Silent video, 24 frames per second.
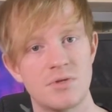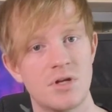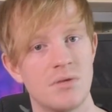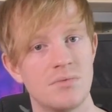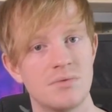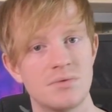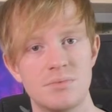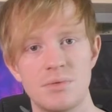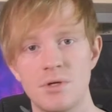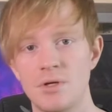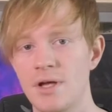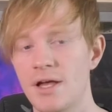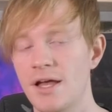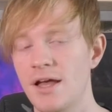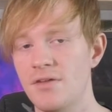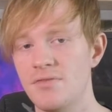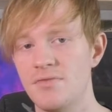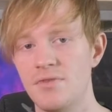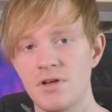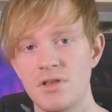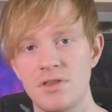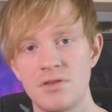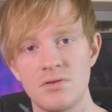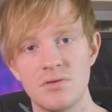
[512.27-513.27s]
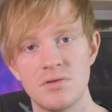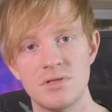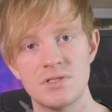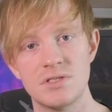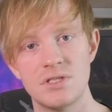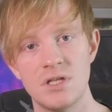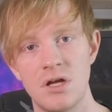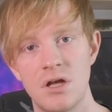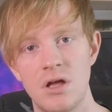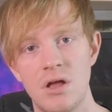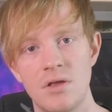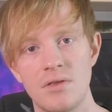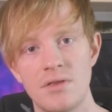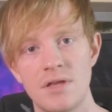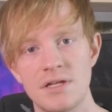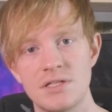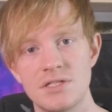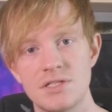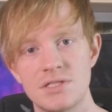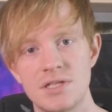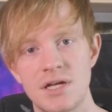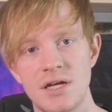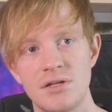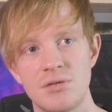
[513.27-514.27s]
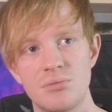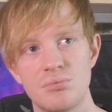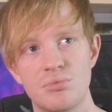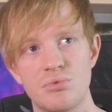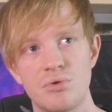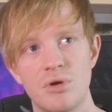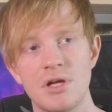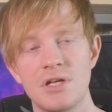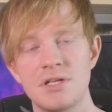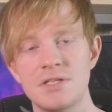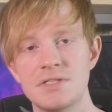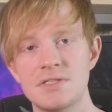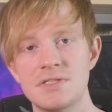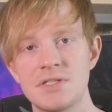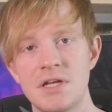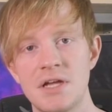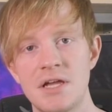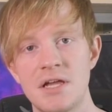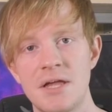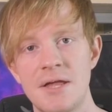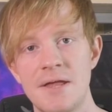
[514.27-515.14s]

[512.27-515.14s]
comes about halfway through the song that just kind of brings